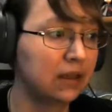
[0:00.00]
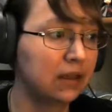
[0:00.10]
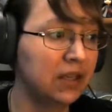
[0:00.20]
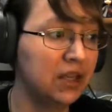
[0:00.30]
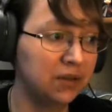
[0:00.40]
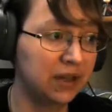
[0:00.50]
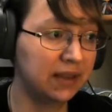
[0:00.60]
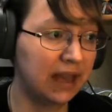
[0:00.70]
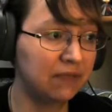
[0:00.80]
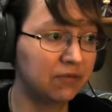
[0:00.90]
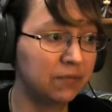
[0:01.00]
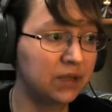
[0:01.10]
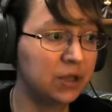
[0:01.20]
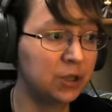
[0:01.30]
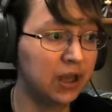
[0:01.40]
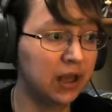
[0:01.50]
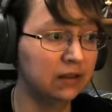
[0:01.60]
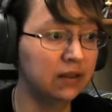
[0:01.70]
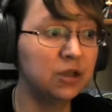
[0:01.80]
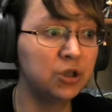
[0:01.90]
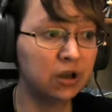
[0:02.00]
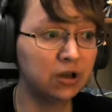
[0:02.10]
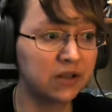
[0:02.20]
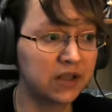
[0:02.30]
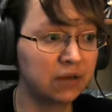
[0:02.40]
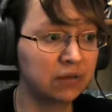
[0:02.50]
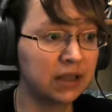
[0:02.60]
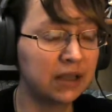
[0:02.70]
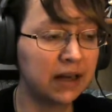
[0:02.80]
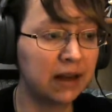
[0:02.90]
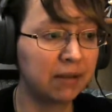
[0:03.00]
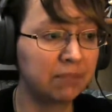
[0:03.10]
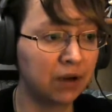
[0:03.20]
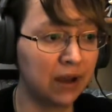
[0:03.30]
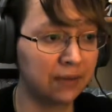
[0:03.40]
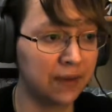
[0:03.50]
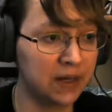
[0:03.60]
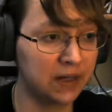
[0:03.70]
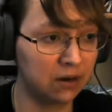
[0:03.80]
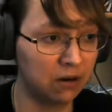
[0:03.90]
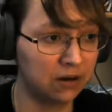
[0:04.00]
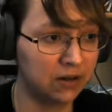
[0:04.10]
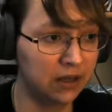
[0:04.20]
Hearing that from Li Xian, Li Jiang secretly let out a breath in his heart.